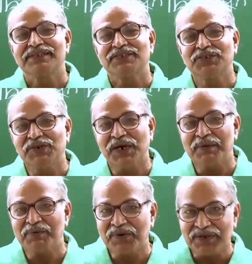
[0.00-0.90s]
So, I
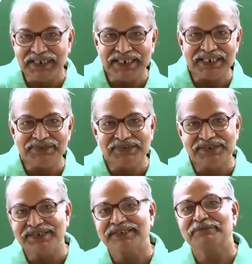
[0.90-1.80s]
am coining a
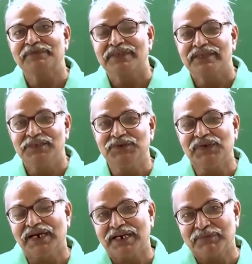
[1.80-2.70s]
word,
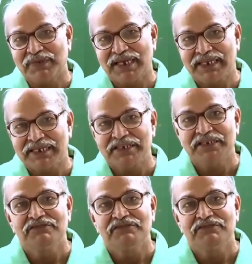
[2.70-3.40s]
you are my